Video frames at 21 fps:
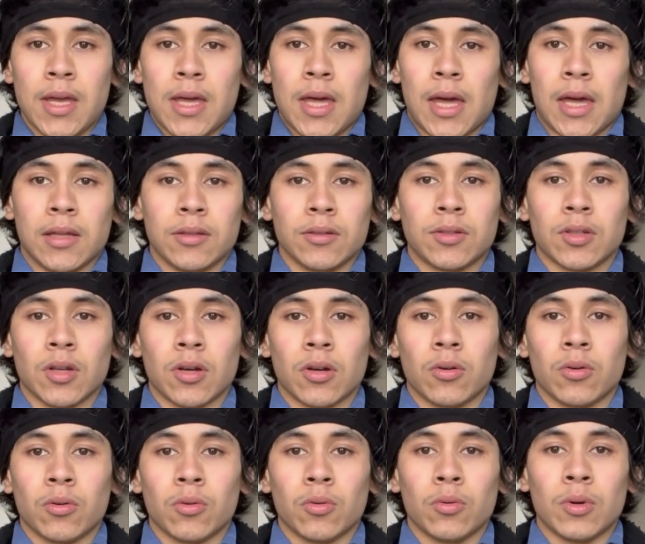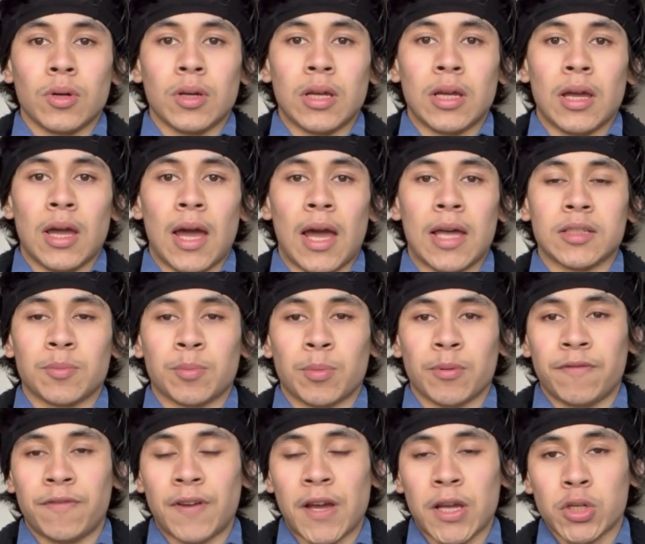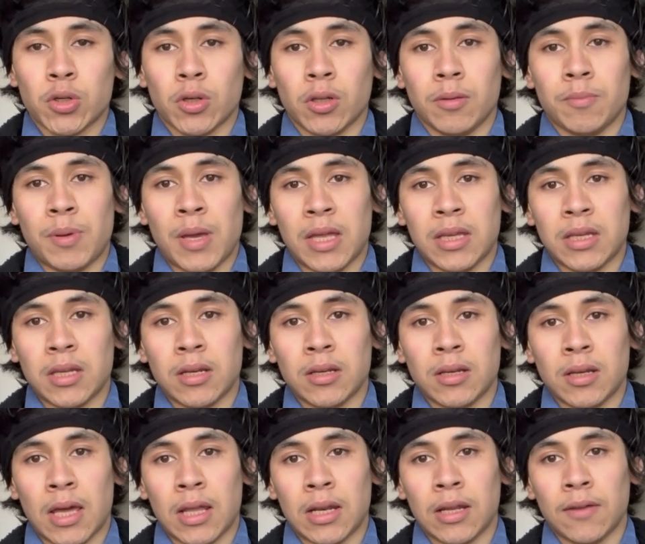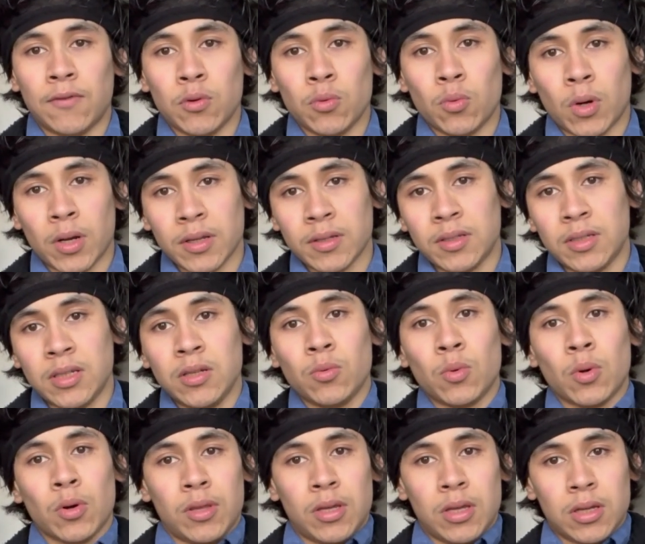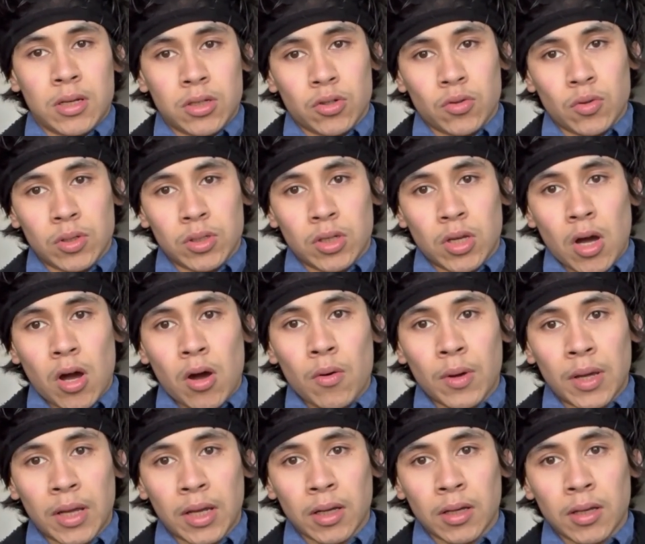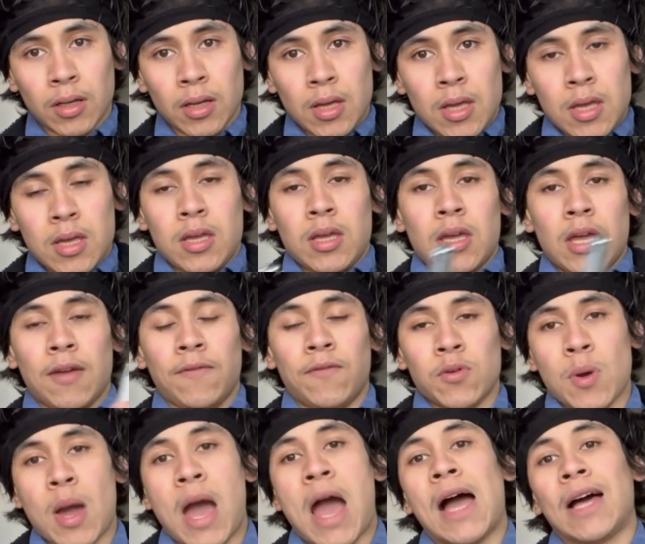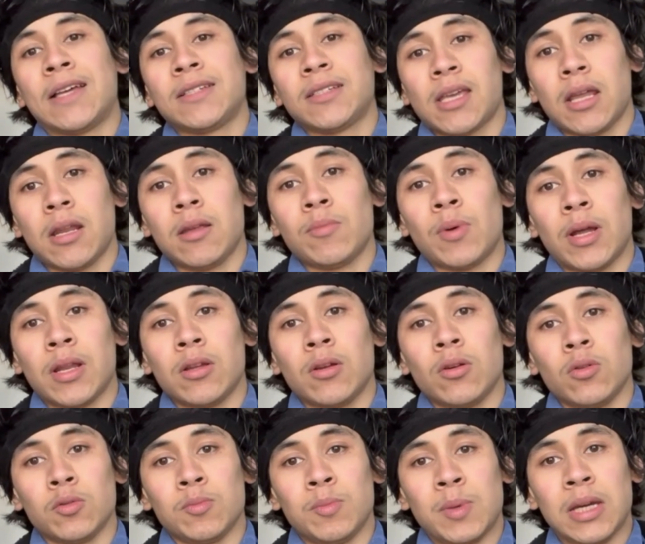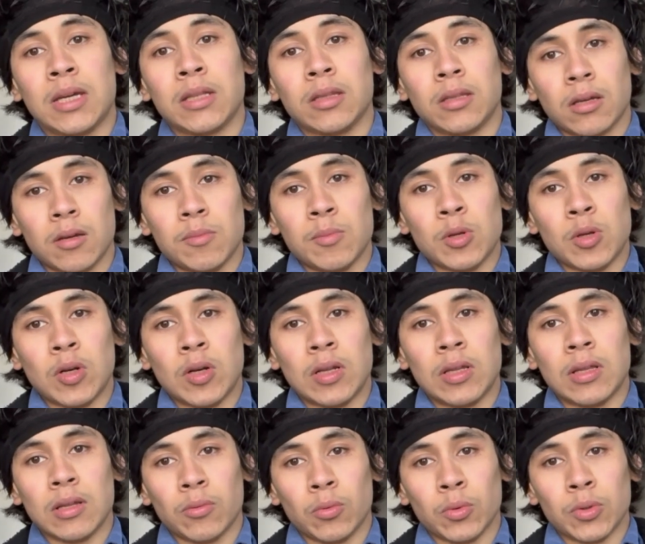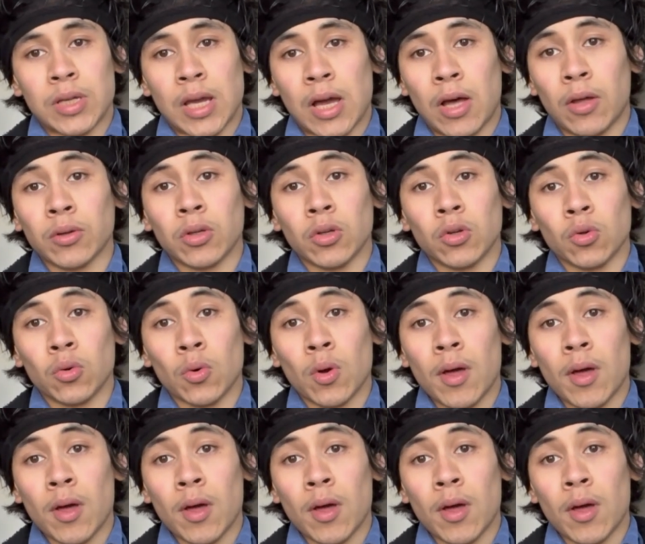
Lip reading: And so as a professional opinion, and if you want to see where the industry's going, if you ask anybody who's big in the community, they will tell you